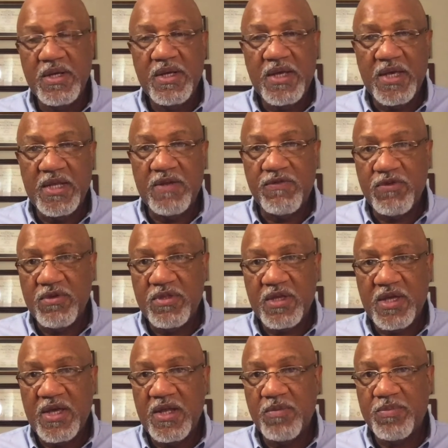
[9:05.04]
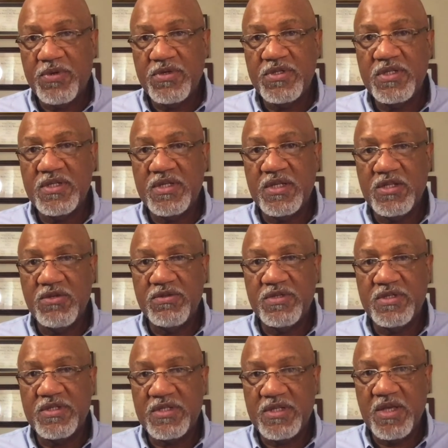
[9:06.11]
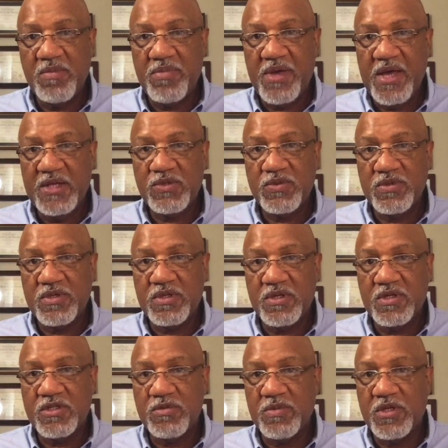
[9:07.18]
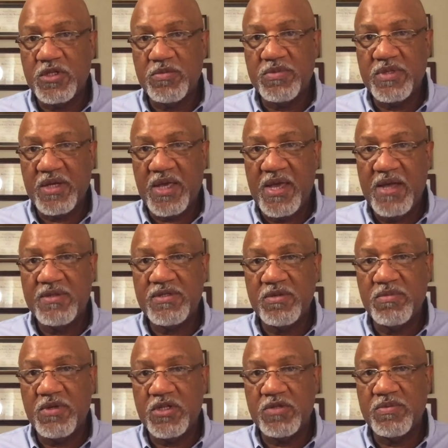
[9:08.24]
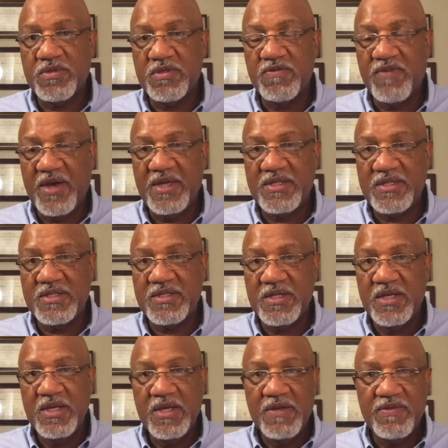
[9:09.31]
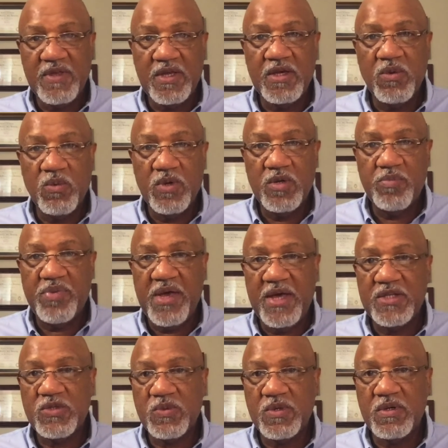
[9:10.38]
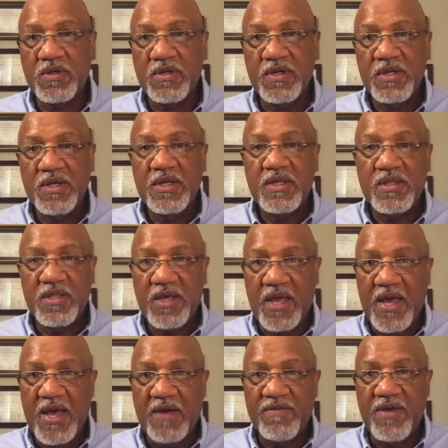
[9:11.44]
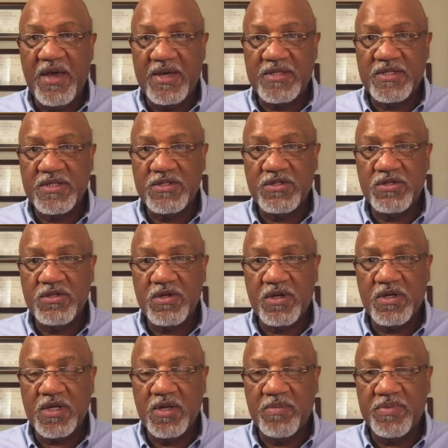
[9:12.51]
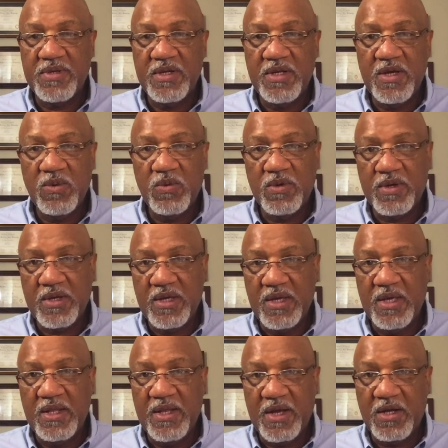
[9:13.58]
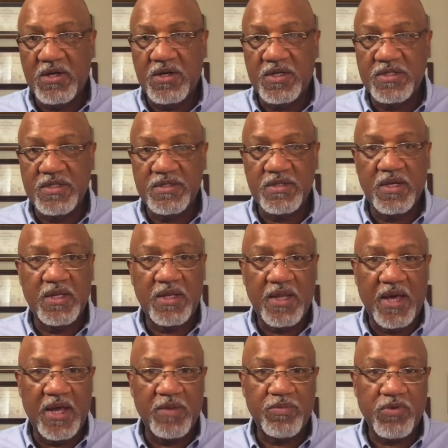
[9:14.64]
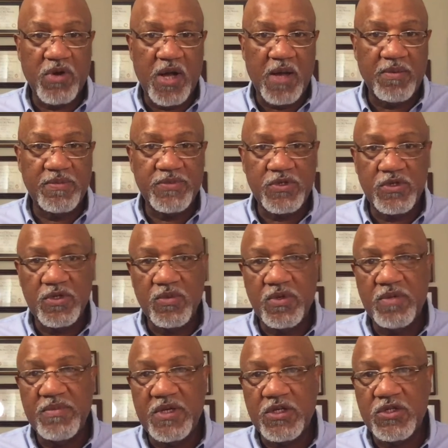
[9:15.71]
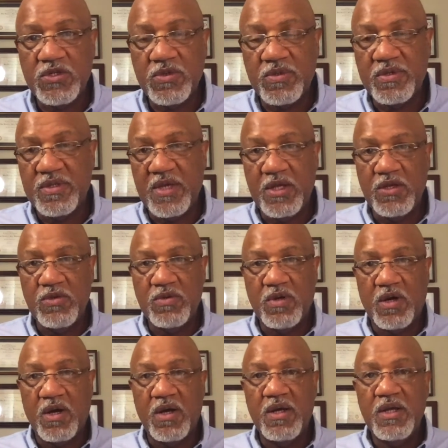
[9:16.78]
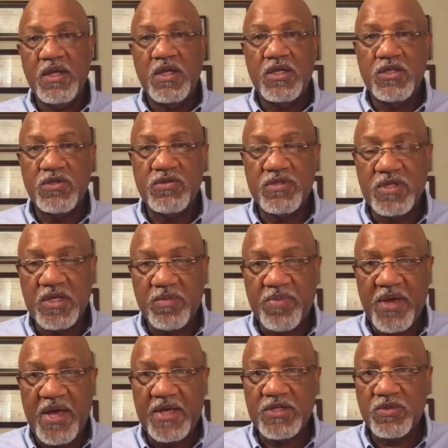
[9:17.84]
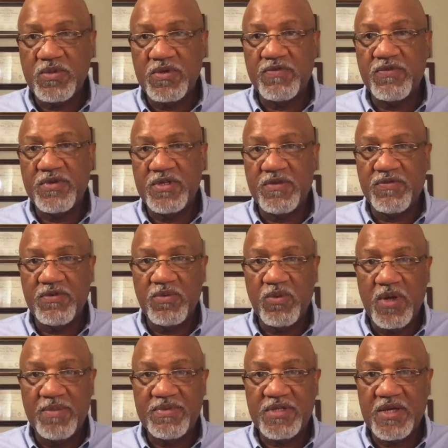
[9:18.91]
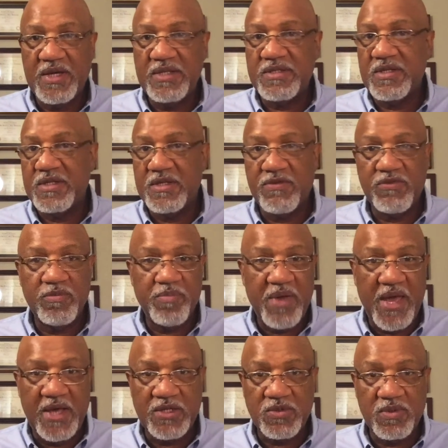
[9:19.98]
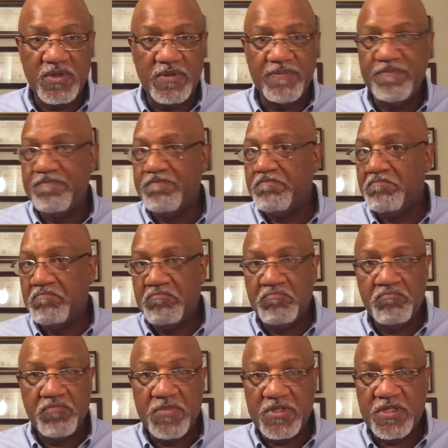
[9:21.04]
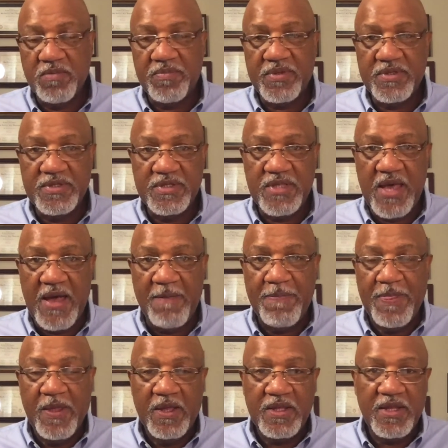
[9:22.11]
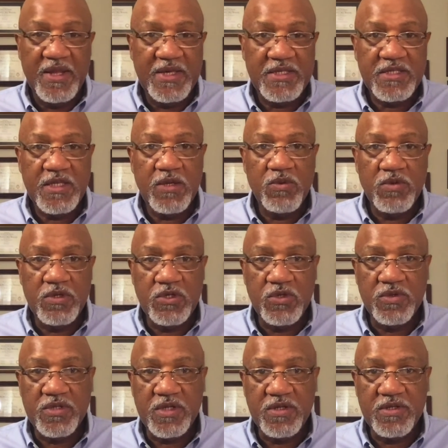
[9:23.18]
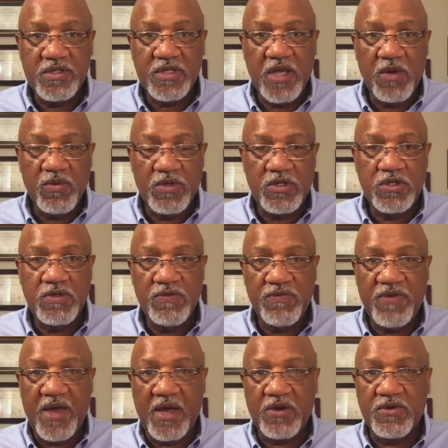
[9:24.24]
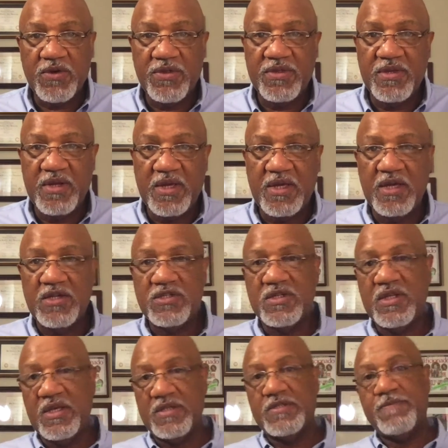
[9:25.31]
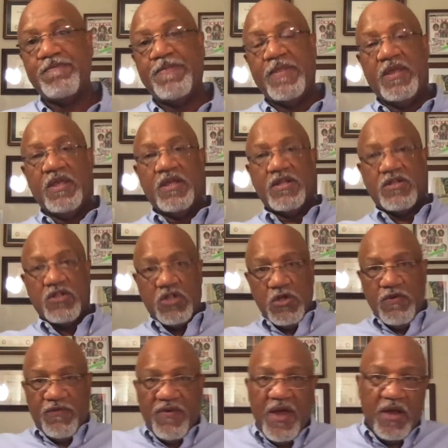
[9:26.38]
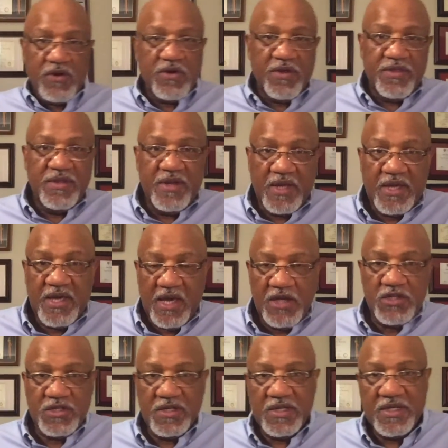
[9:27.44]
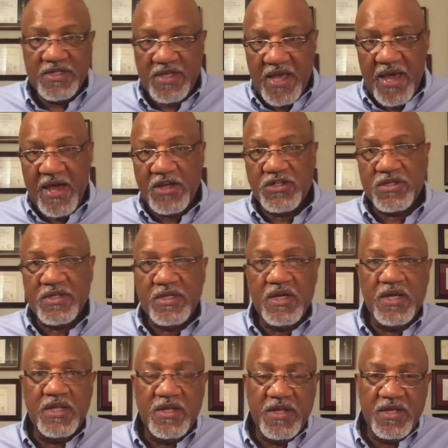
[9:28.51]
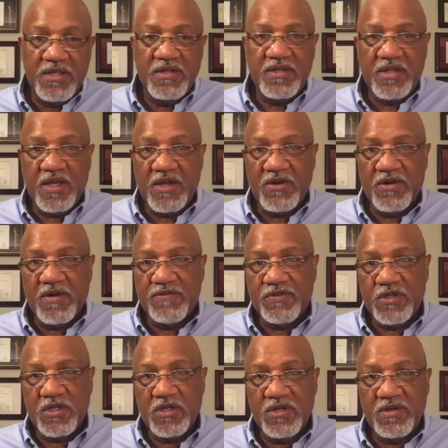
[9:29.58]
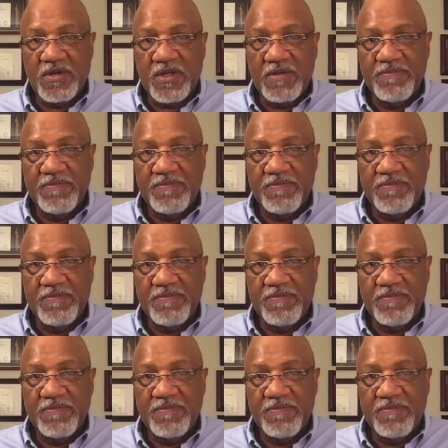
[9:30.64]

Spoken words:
And if you're the kind of person that uses the same password across multiple accounts and multiple devices, they get one password, they have access to your company network, and that causes a lot of problems. So you want to make sure that you are using a password for different websites, a different password. Simple as that. The next thing you want to do is understand what two-factor authentication is. Two-factor authentication is actually another layer of security.